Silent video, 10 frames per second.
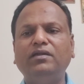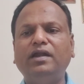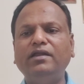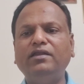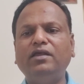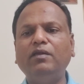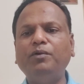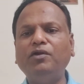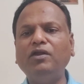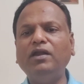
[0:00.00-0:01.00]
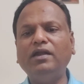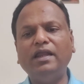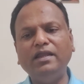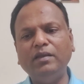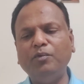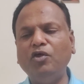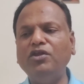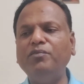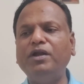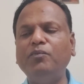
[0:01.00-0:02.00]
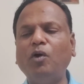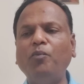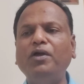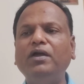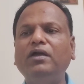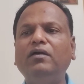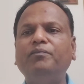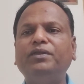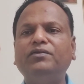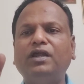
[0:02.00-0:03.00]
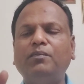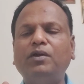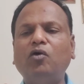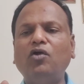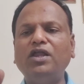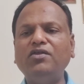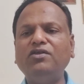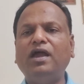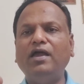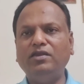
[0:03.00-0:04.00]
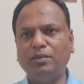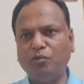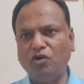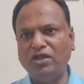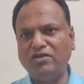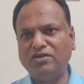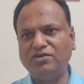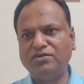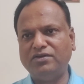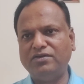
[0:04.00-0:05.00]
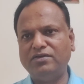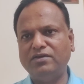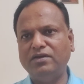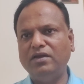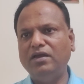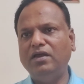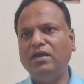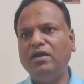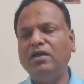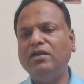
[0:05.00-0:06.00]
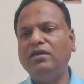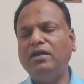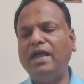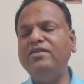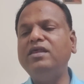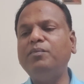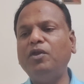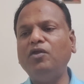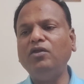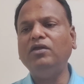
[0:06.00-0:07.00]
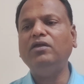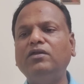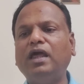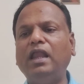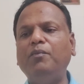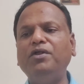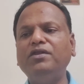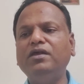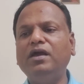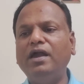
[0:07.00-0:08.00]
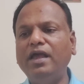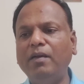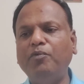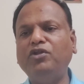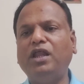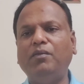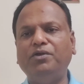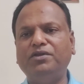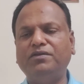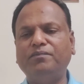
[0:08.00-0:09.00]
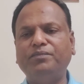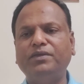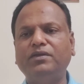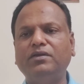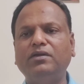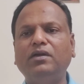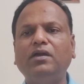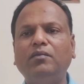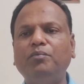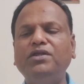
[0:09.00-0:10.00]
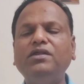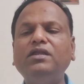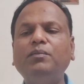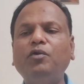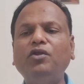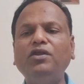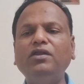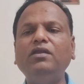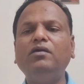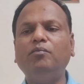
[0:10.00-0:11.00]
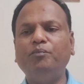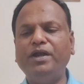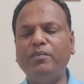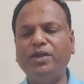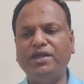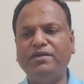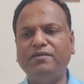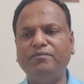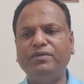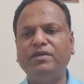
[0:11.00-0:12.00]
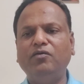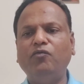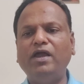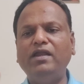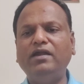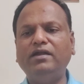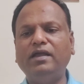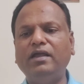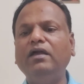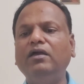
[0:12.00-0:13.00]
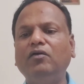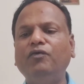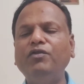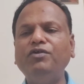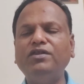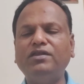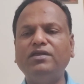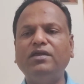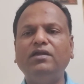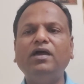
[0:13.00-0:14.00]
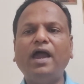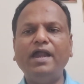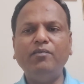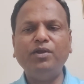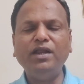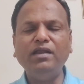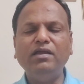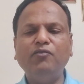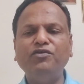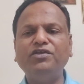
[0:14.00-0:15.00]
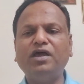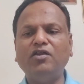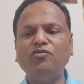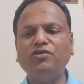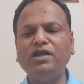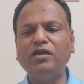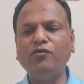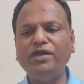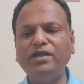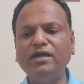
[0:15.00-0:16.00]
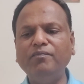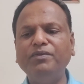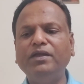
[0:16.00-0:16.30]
That is, respectively, the telencephalon is made up of cerebral cortex and subcortical structures. Diencephalon, thalamus, and hypothalamus. Mesencephalon is midbrain, while when we see the hindbrain, which is associated with the